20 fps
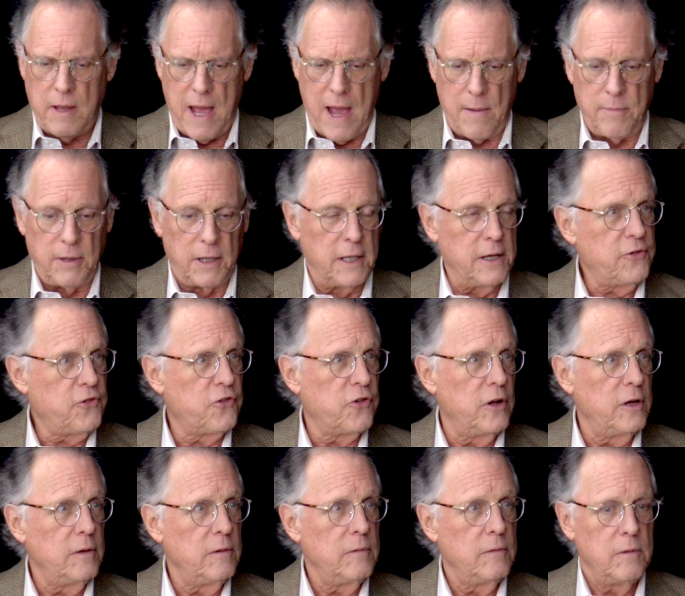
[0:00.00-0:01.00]

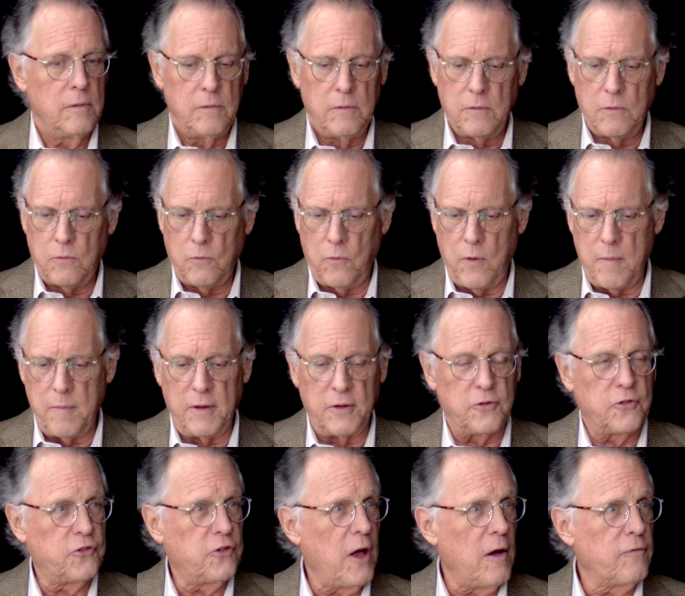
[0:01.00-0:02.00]
abolition,
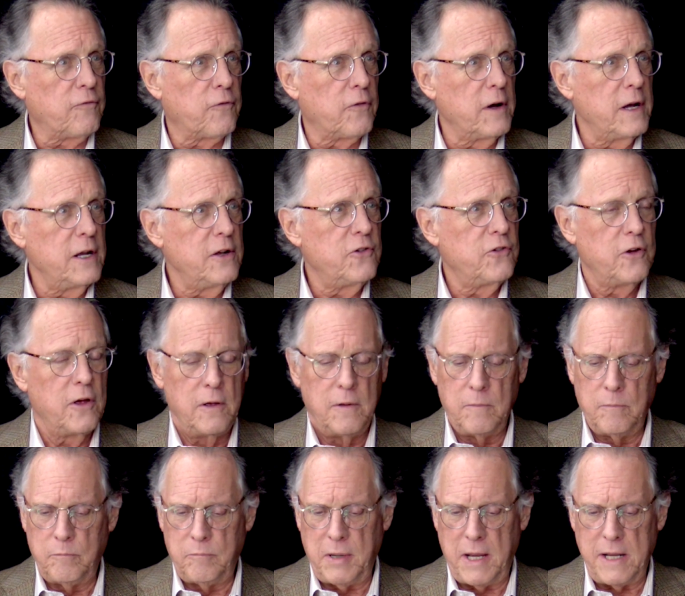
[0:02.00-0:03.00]
women's suffrage,
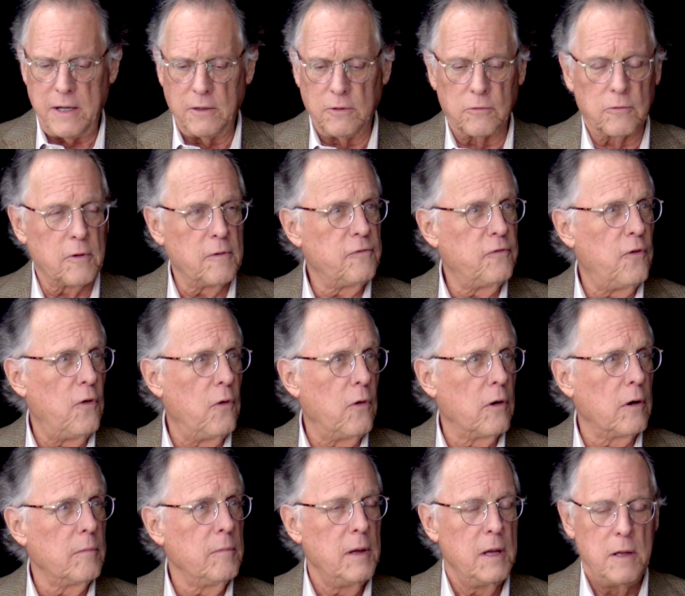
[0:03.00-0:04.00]
penal
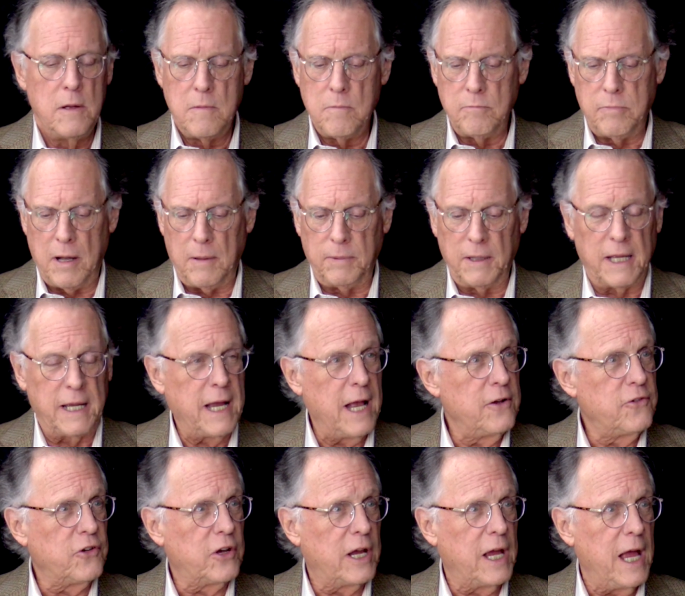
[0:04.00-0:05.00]
reform, public
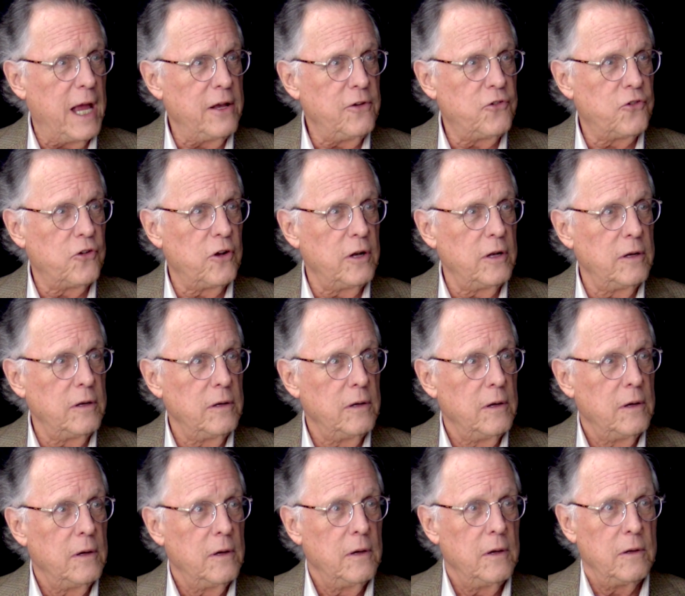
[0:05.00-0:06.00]
education,
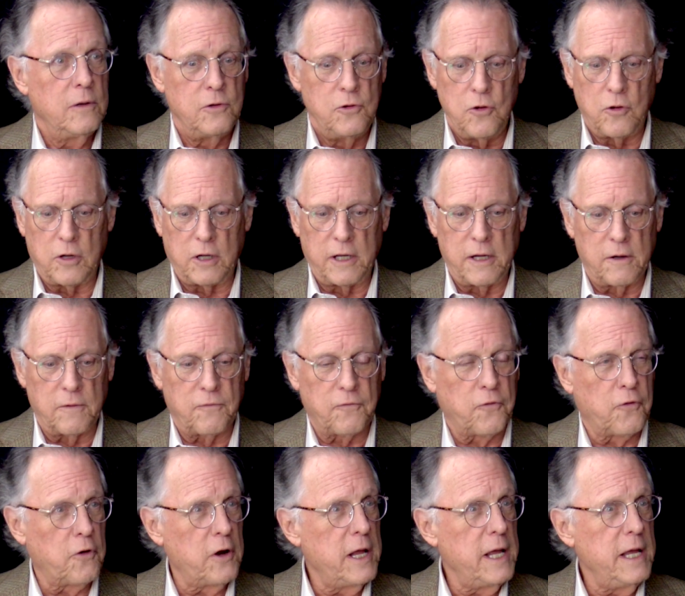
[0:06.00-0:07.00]
nuclear
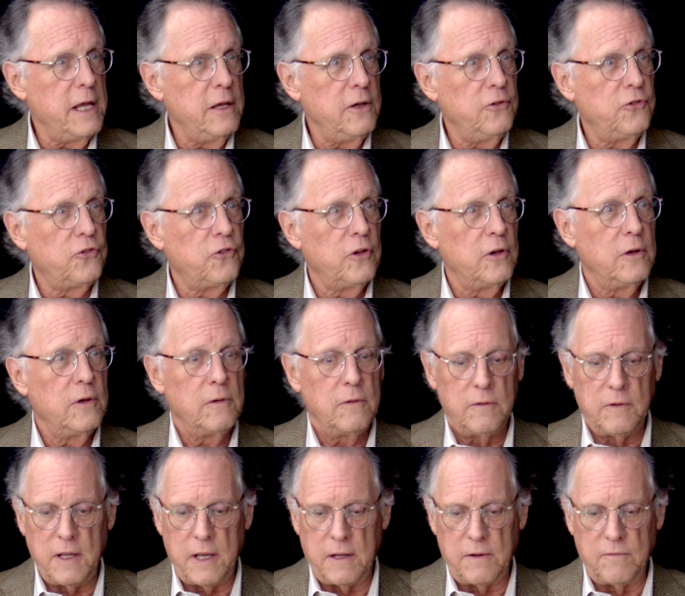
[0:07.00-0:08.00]
freeze,
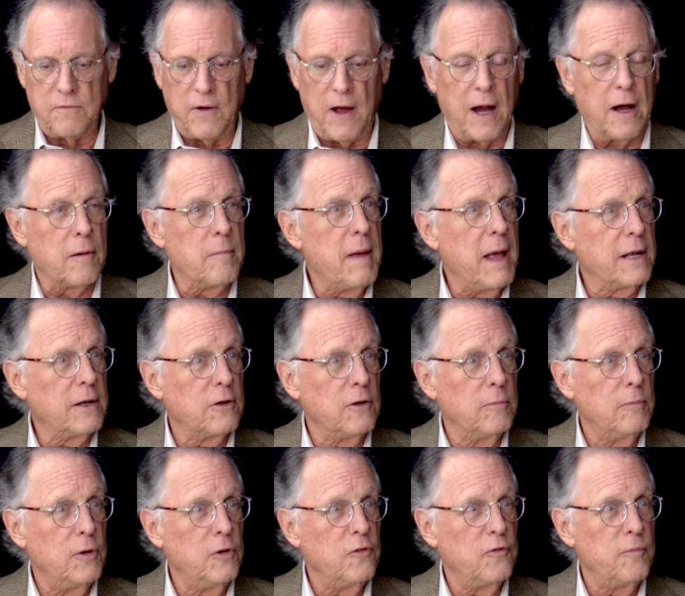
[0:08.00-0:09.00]
the
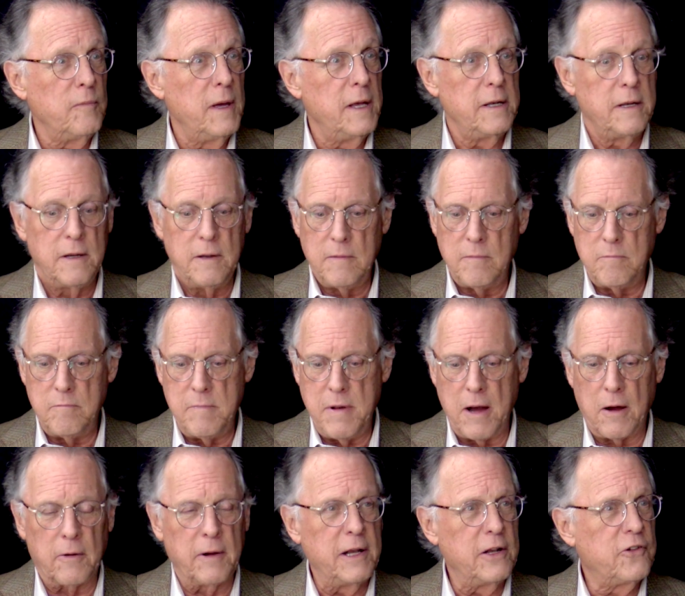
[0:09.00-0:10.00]
environmental movement,
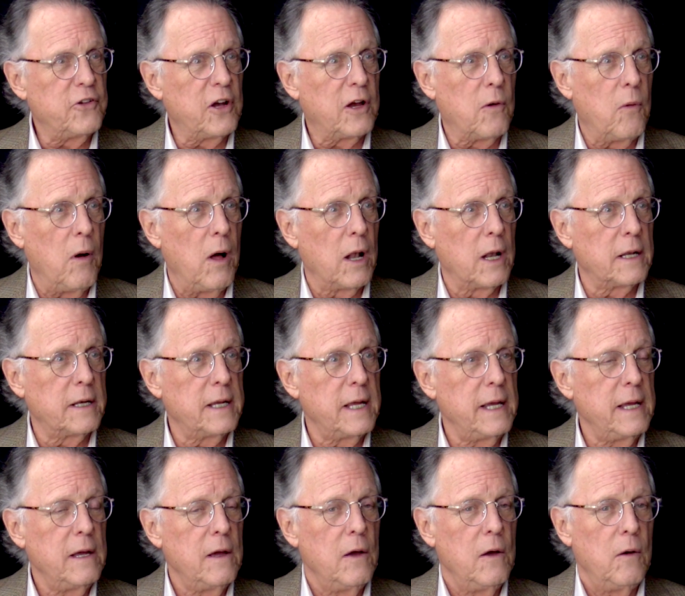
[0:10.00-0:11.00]
marriage
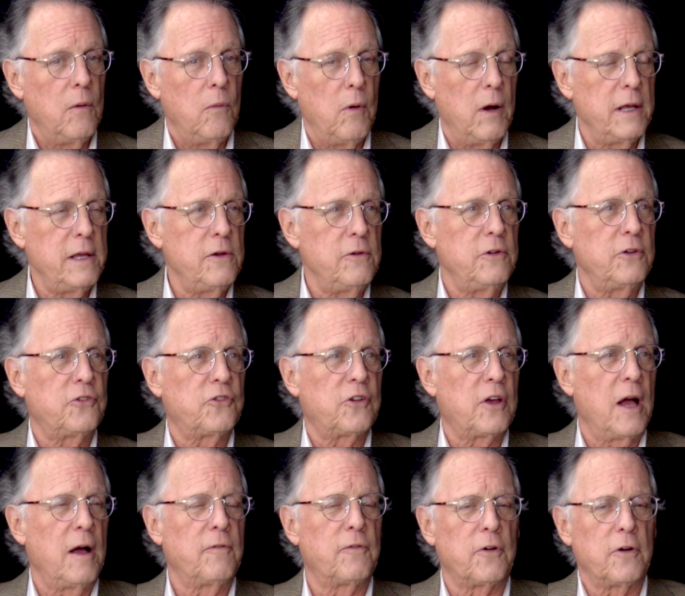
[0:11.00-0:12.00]
equality, what you
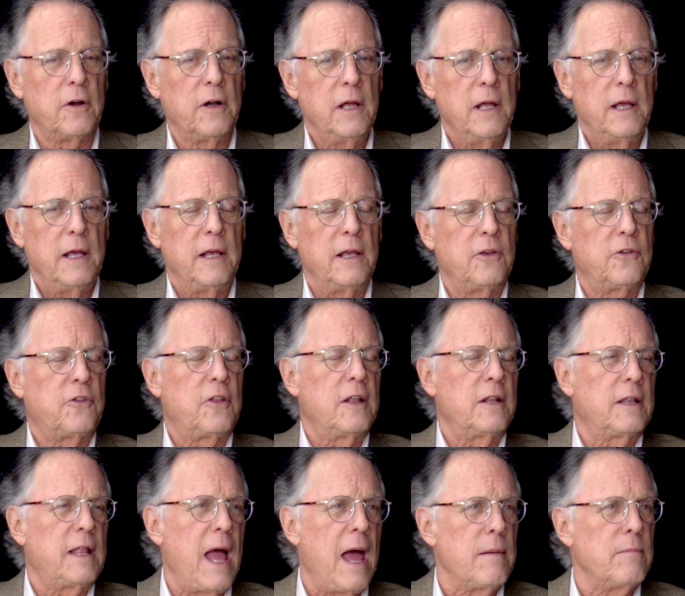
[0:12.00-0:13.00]
discover is
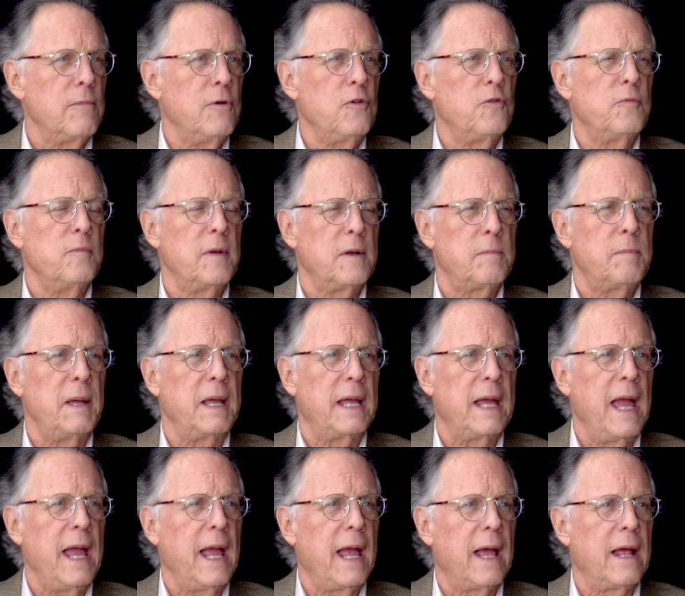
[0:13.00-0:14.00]
that that movement
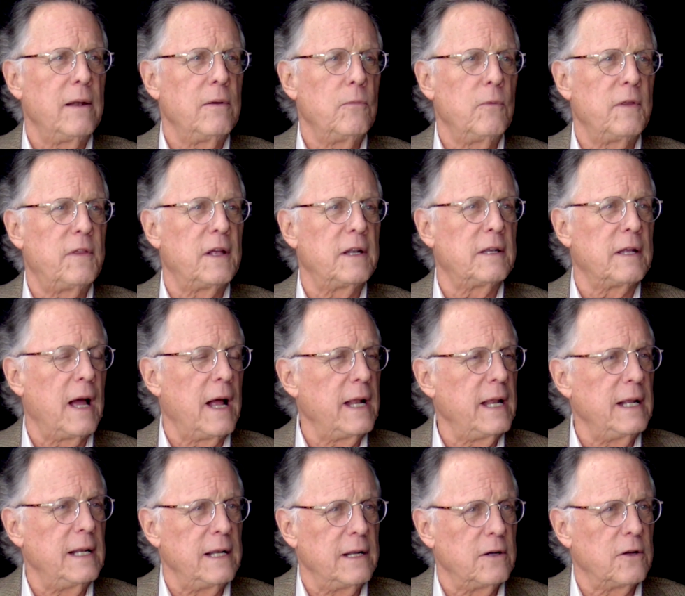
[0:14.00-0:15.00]
began with a
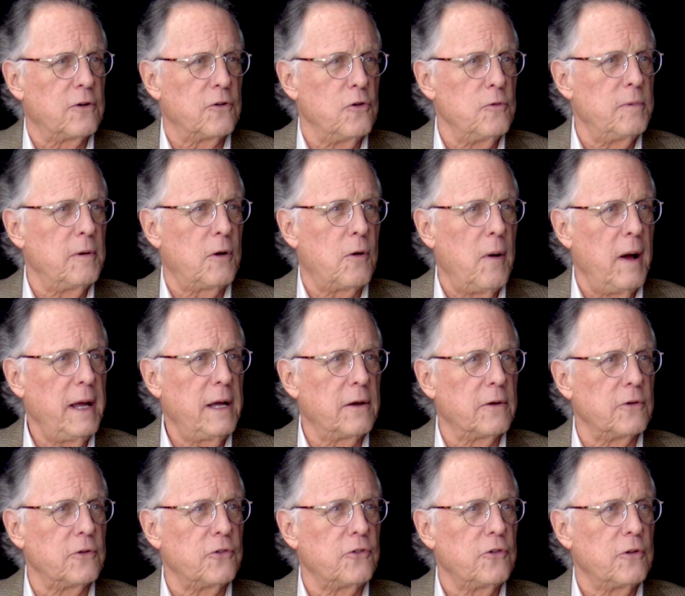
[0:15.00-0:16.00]
tiny little group of
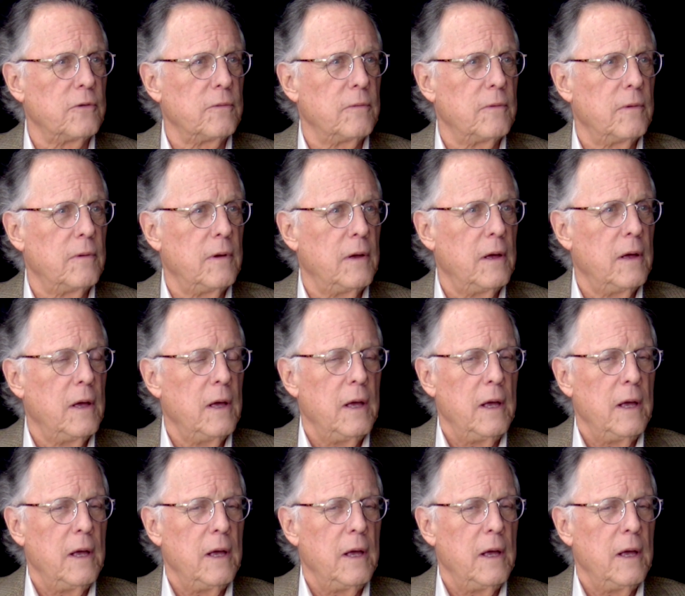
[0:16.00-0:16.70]
Quakers. Mm-hmm.